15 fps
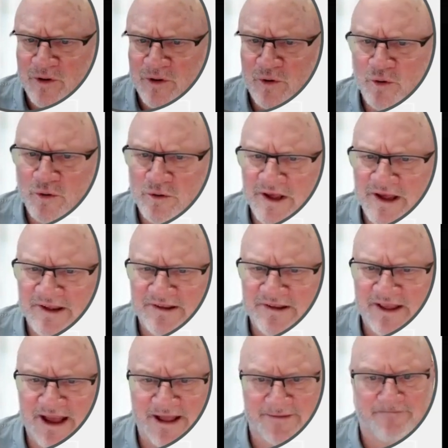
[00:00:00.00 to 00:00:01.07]
or less
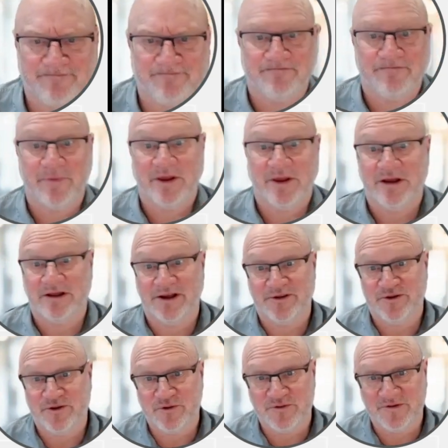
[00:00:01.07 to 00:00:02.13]
than?
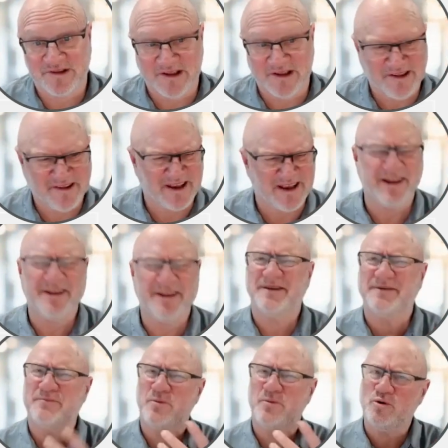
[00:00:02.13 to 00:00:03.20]
Let's use less than. It's
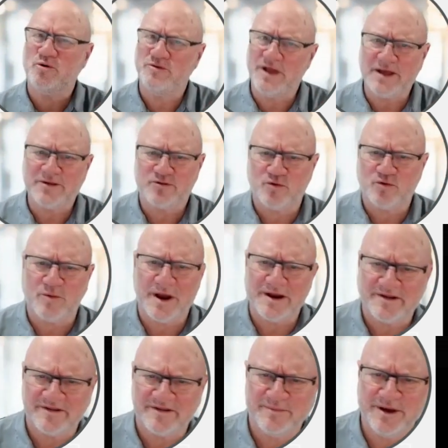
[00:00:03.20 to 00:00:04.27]
a more natural way to
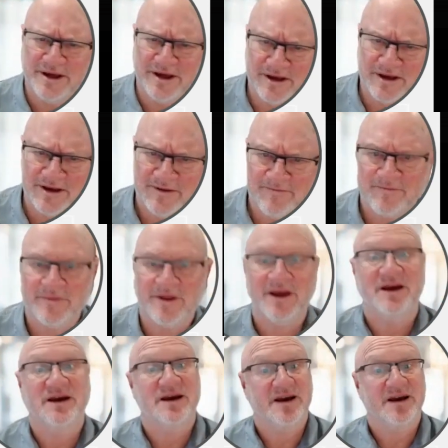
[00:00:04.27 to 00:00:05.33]
speak.
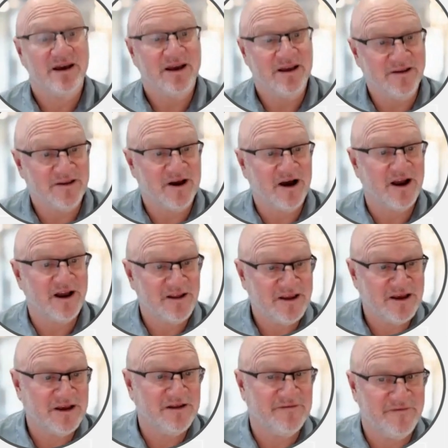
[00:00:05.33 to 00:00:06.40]
In
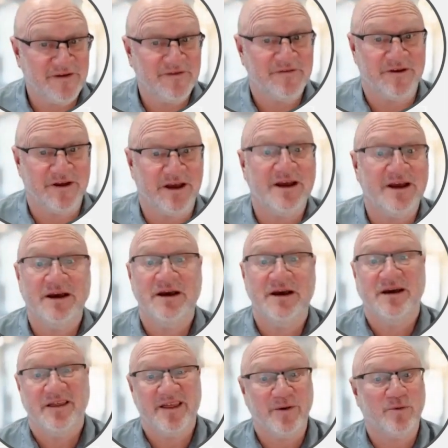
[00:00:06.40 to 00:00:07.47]
1950,
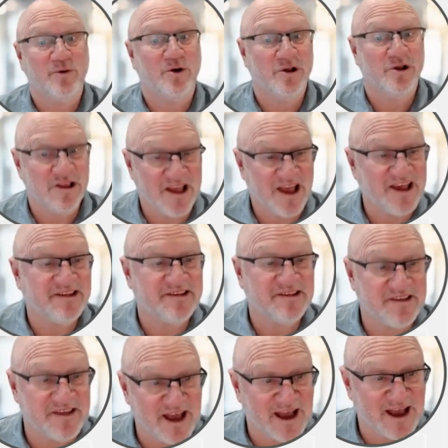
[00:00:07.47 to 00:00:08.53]
there were less
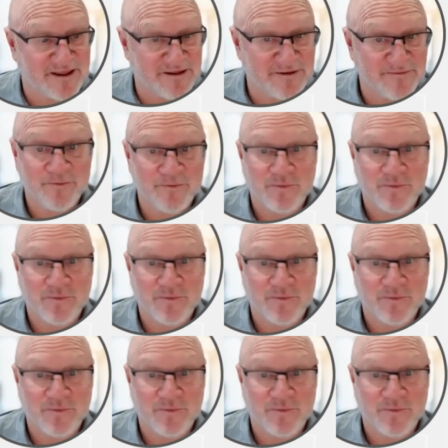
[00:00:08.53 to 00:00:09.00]
than